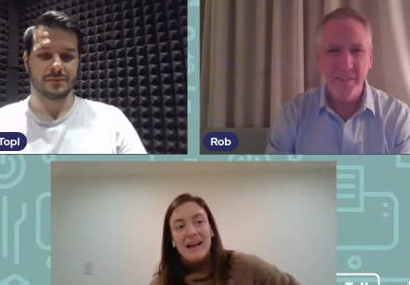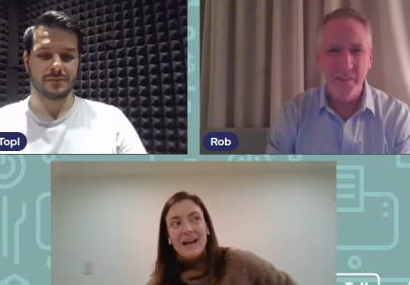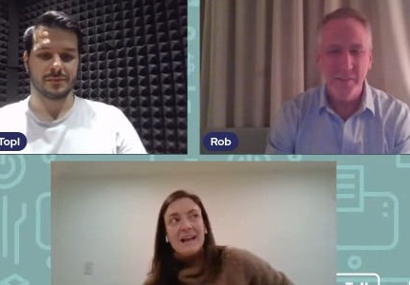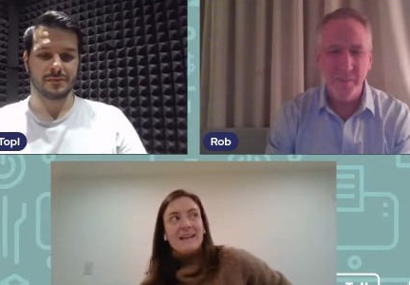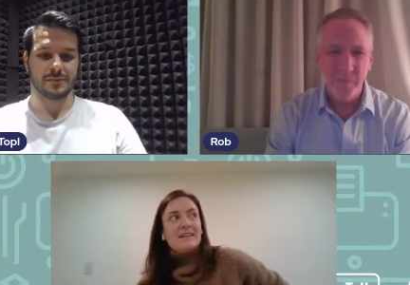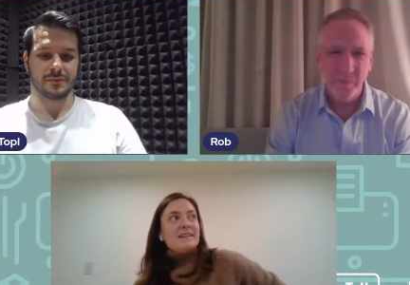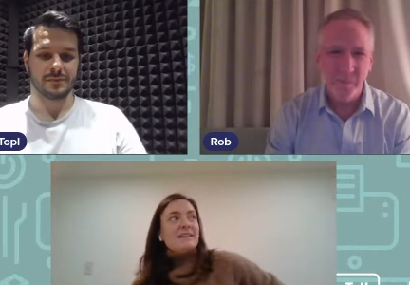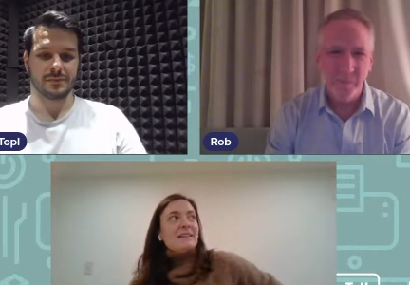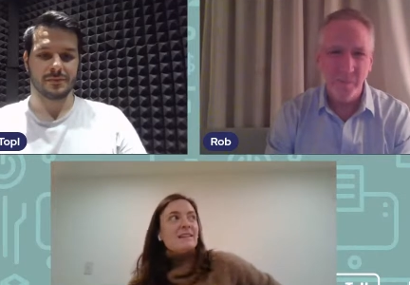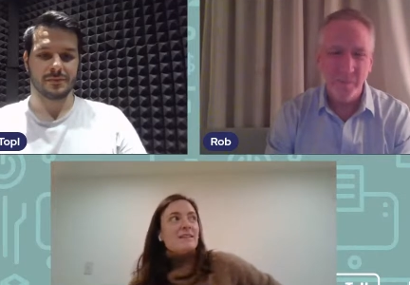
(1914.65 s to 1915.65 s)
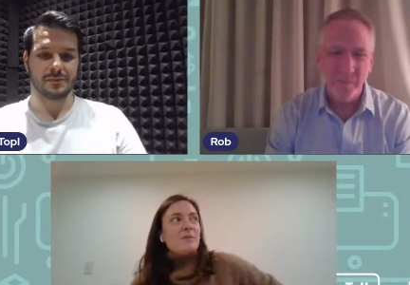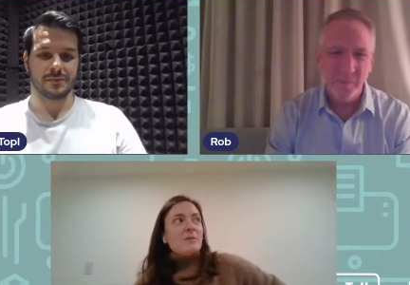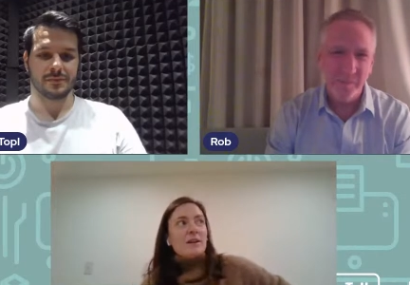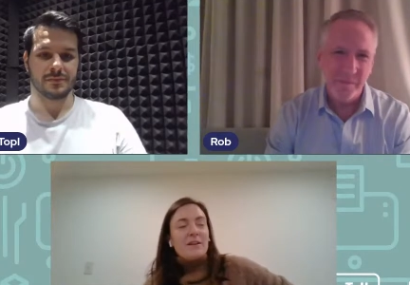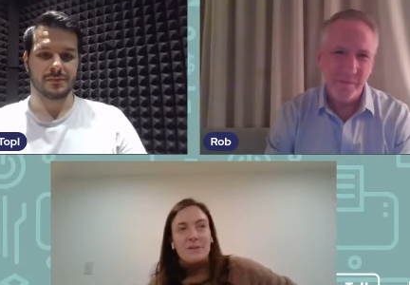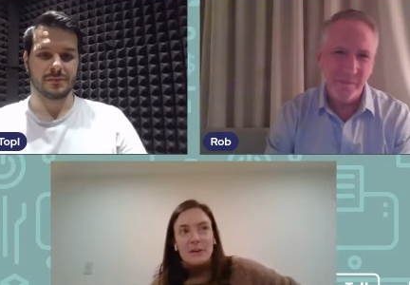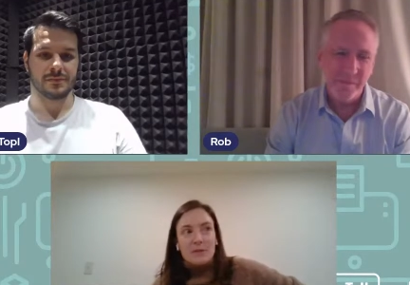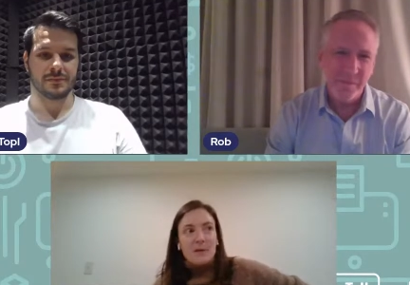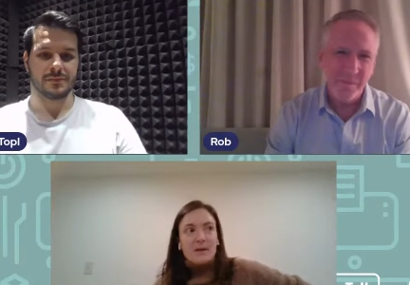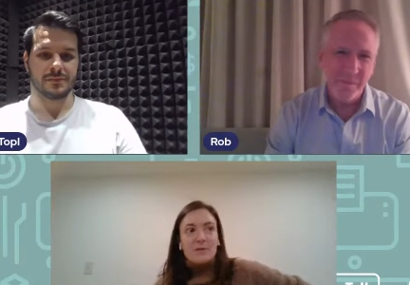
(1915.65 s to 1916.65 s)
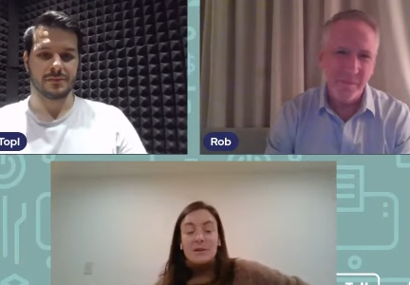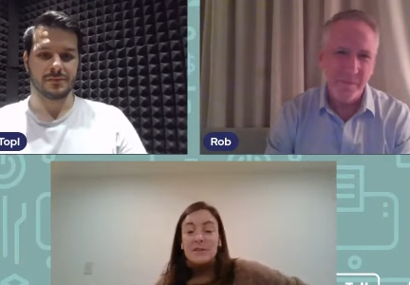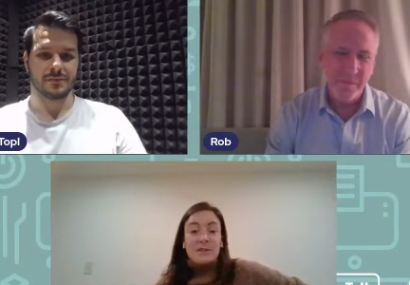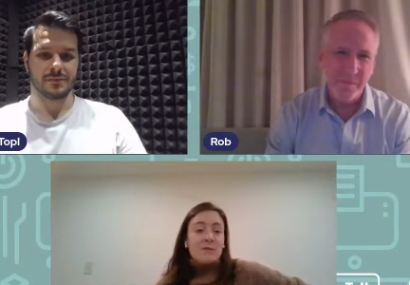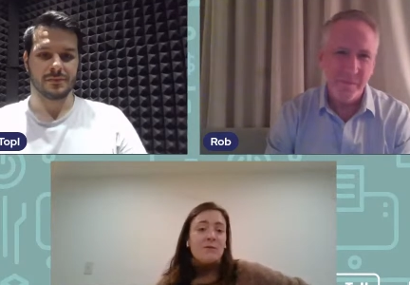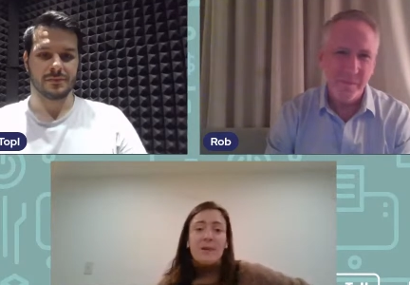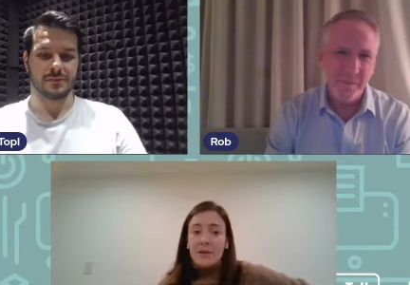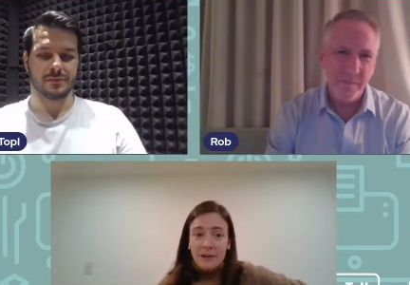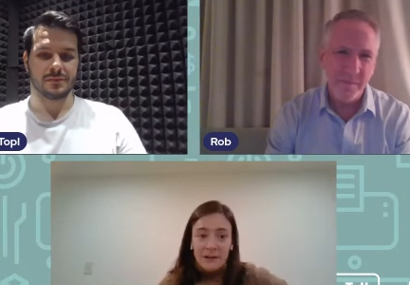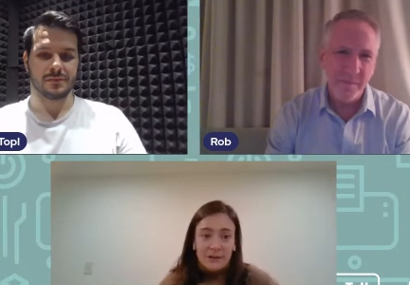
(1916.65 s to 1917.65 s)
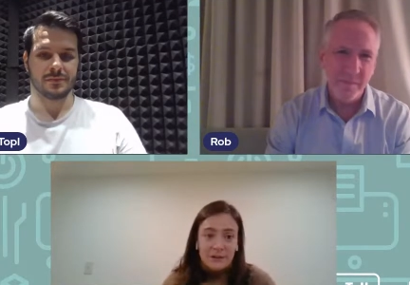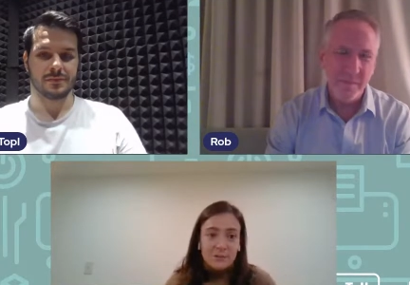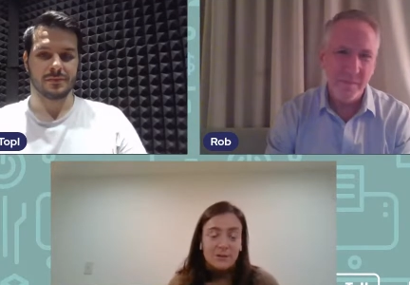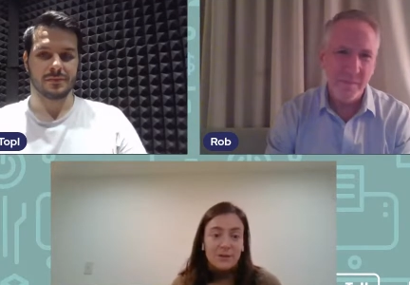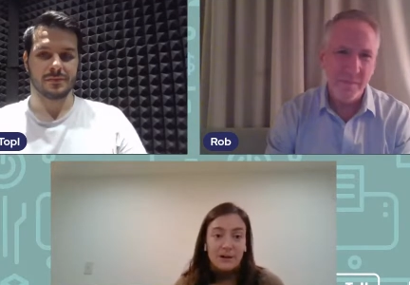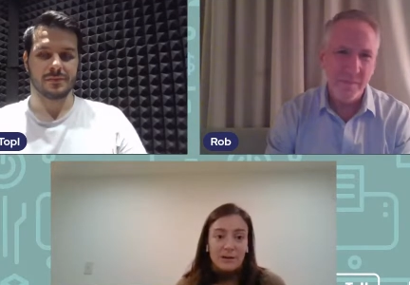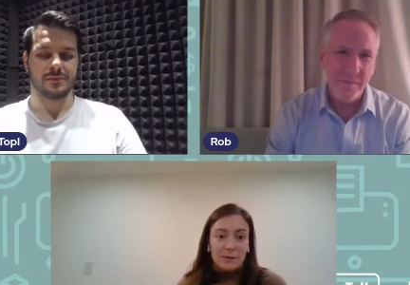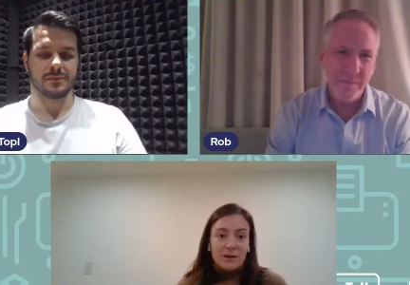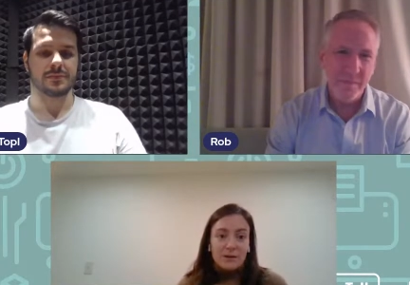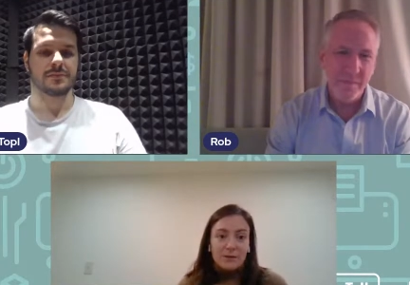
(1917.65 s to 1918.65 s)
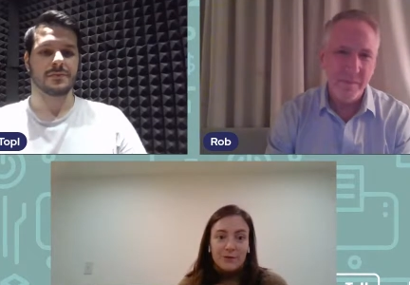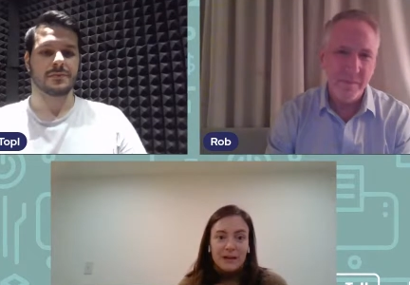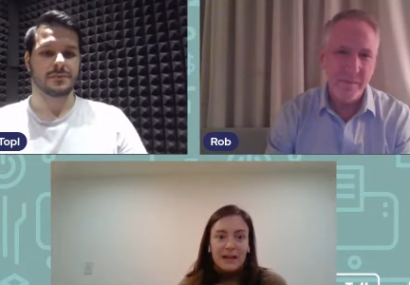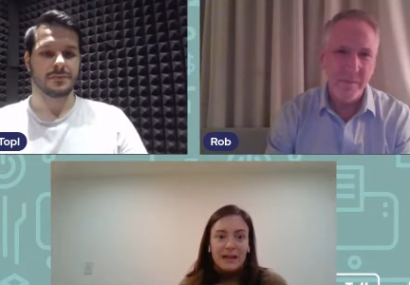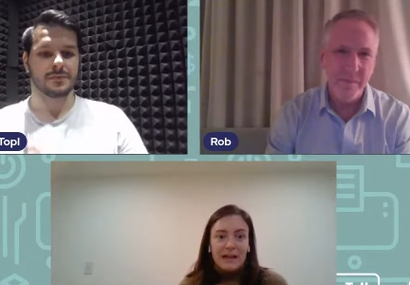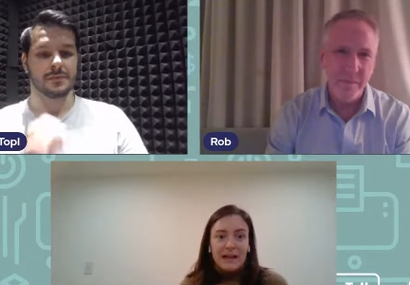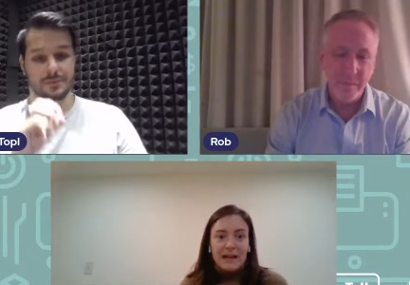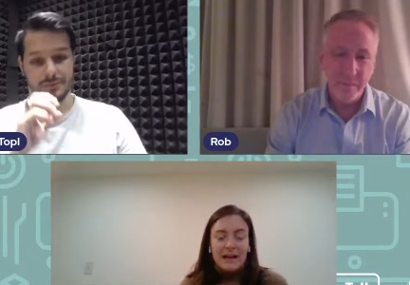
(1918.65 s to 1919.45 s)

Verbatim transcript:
Speaker 1: And we're living in a world where it's very hard to move around the world freely,